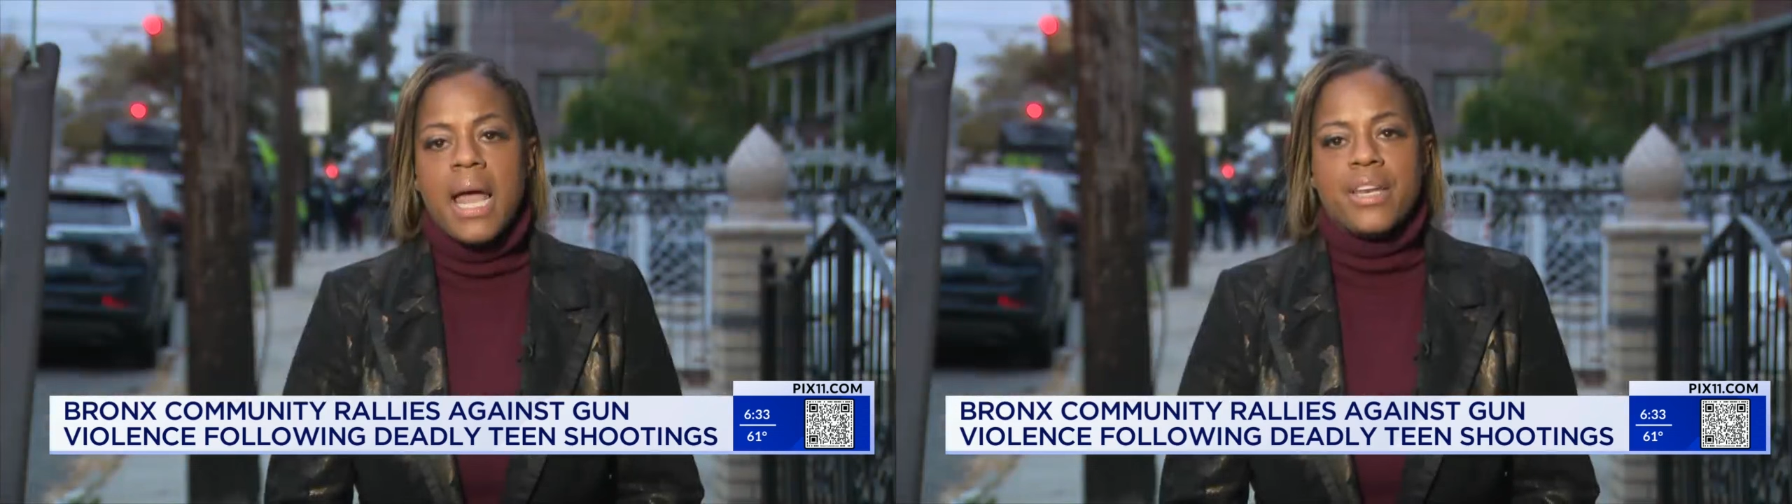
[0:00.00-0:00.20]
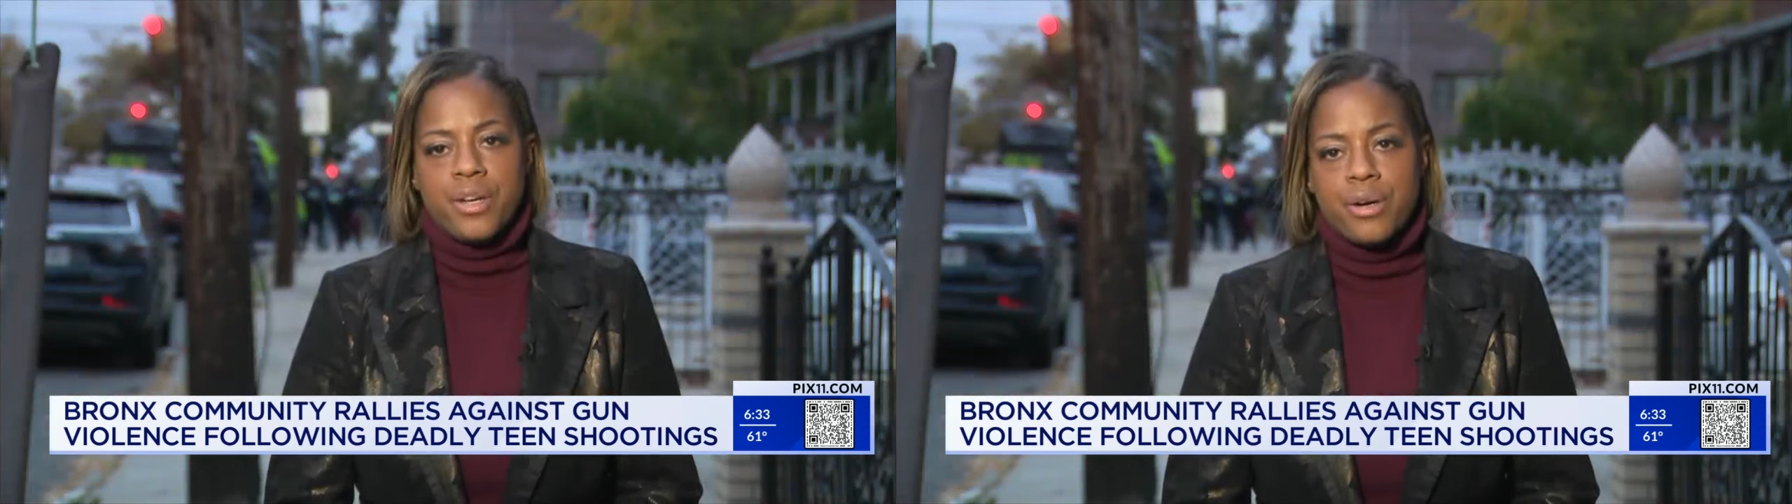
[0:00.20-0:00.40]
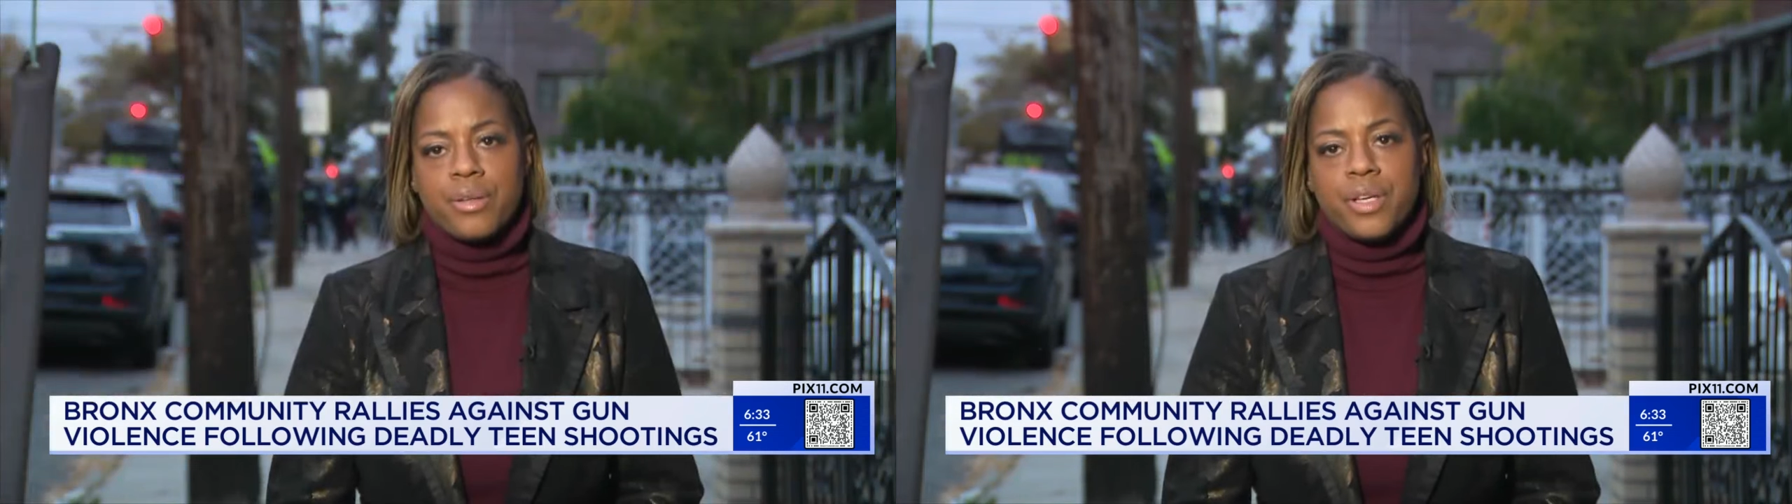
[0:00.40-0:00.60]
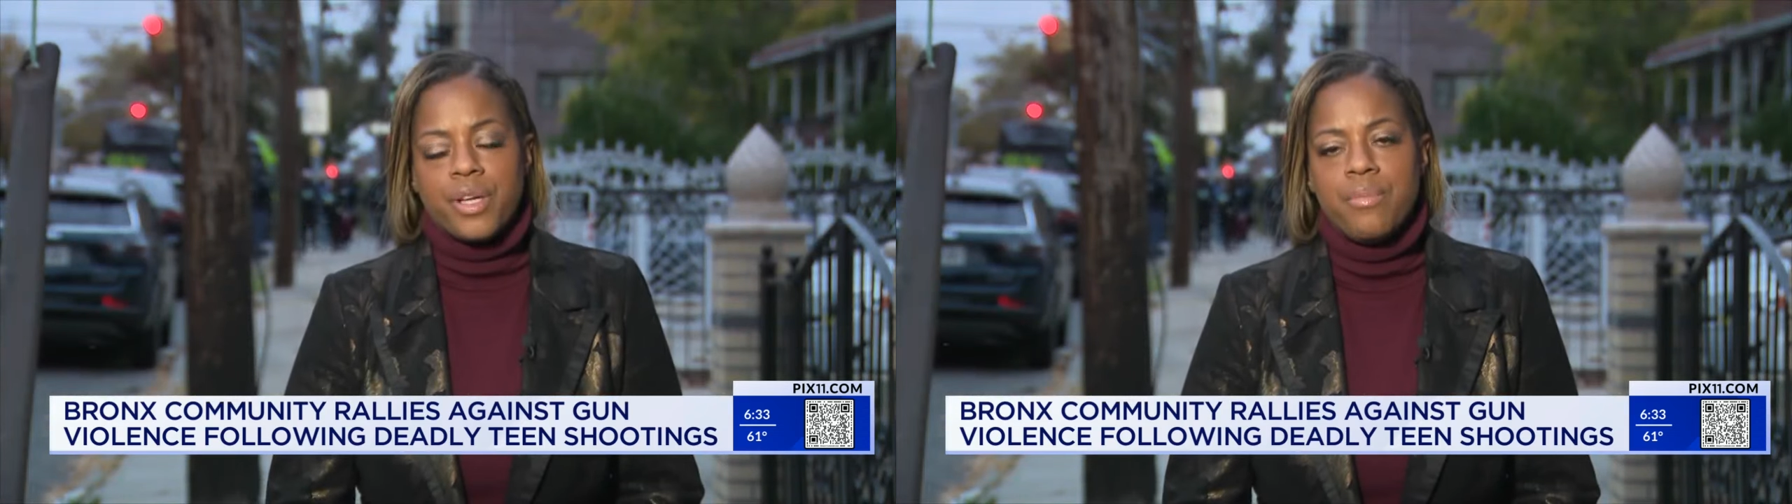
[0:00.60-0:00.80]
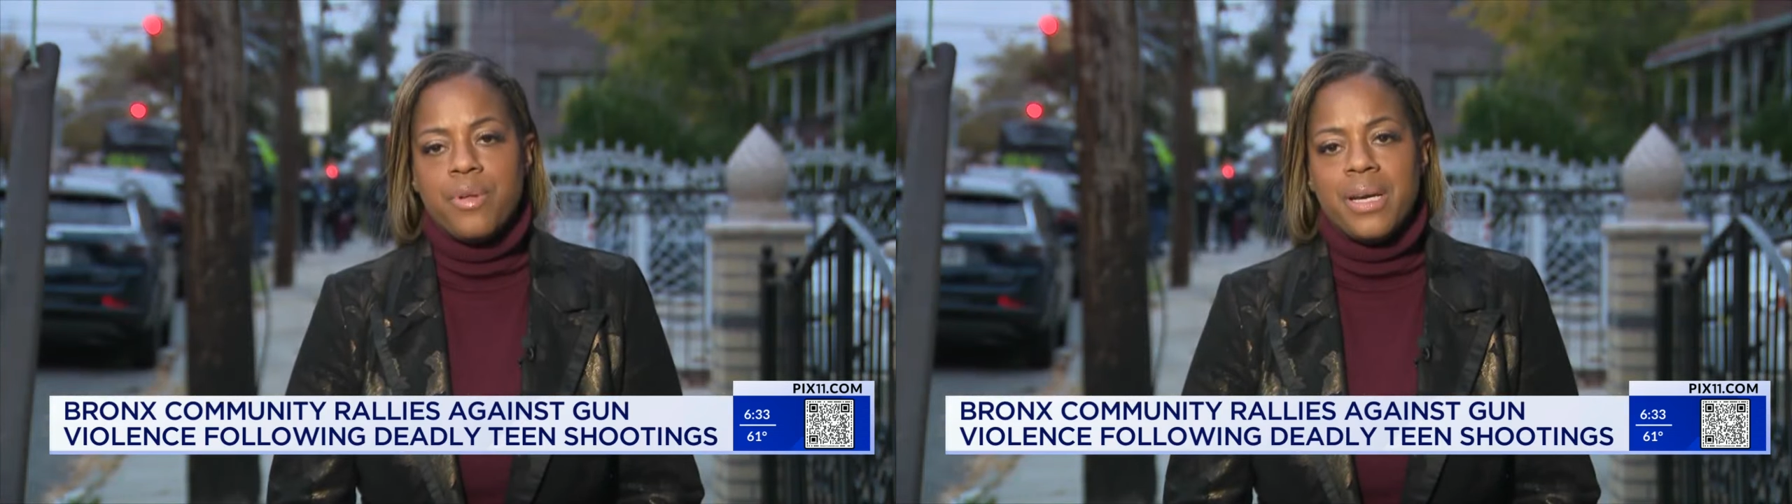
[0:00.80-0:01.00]
And you heard the
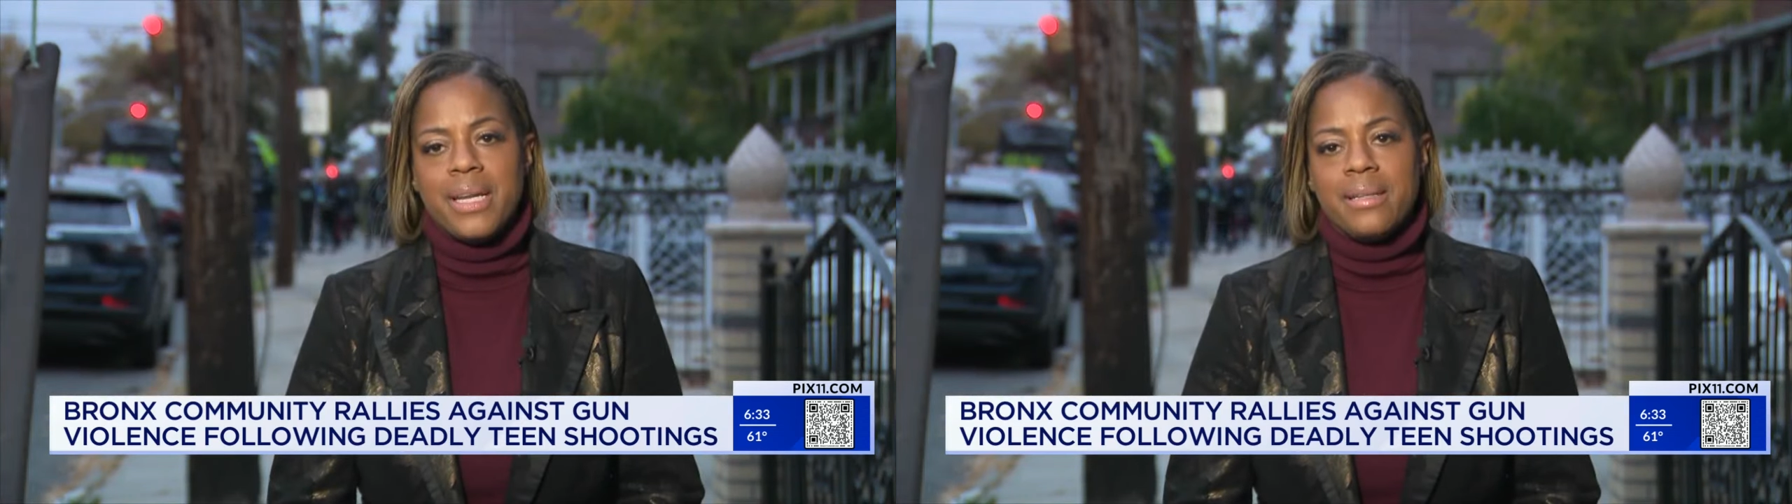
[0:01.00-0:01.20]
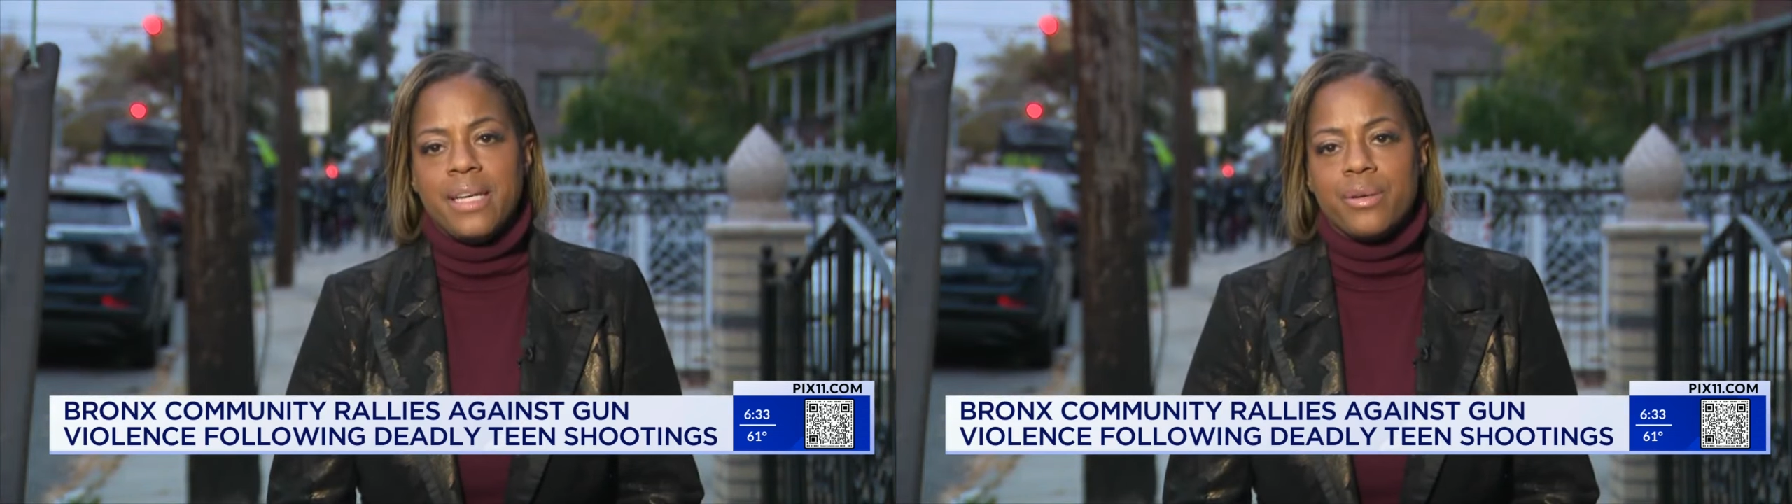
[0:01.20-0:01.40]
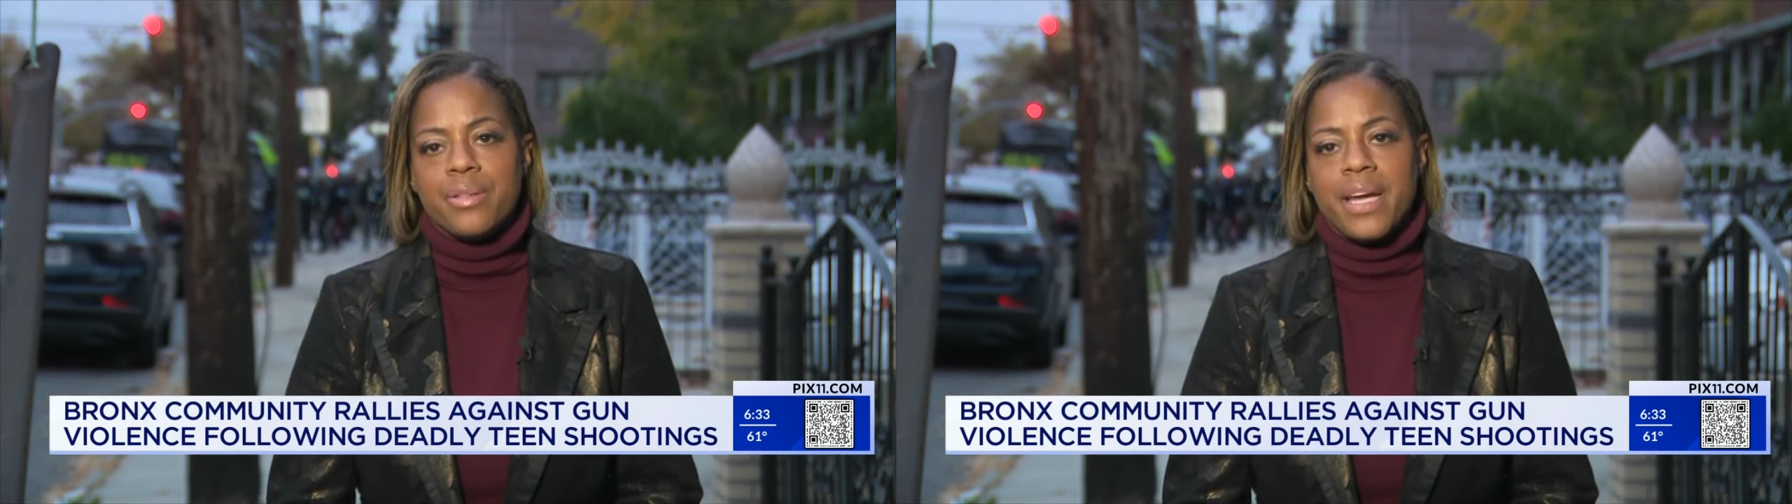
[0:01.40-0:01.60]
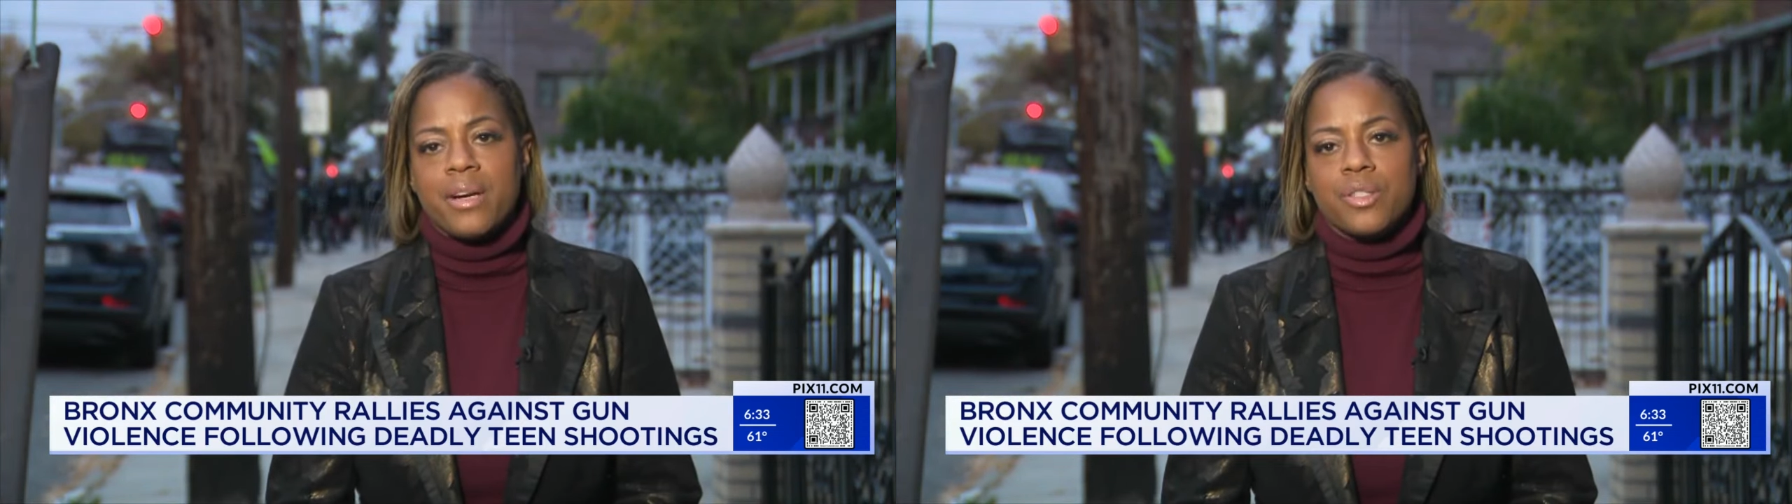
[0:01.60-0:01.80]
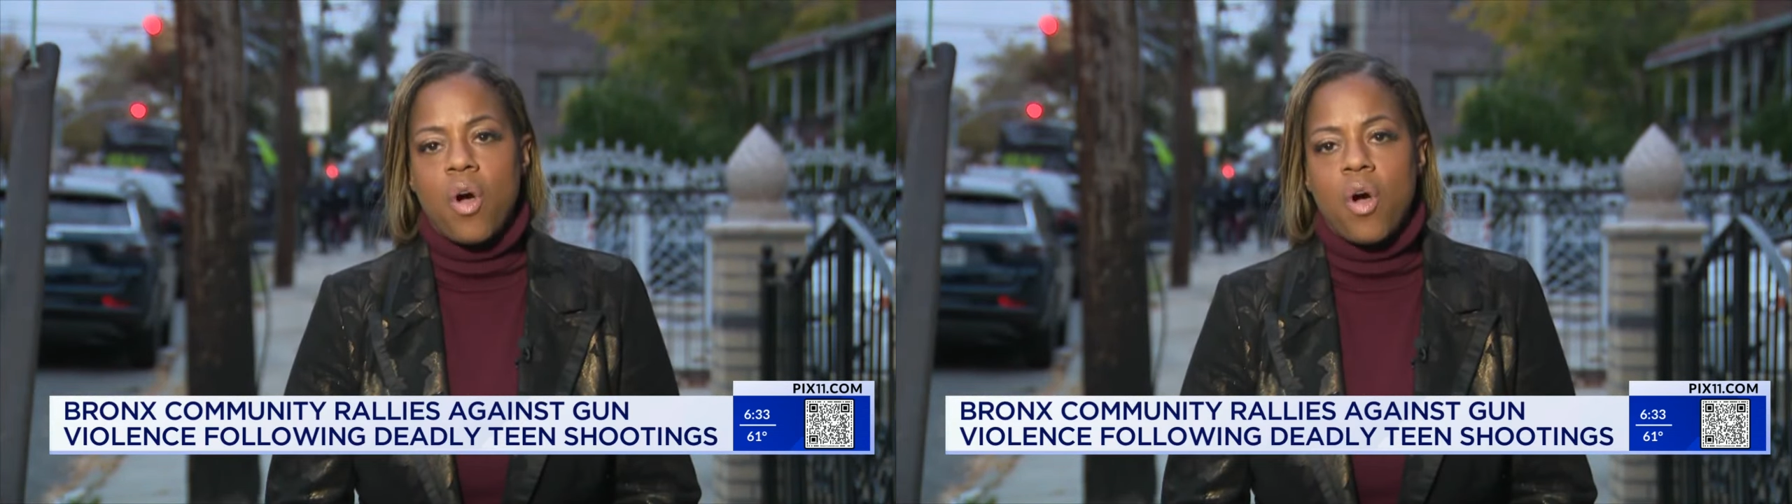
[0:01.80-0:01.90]
community leader there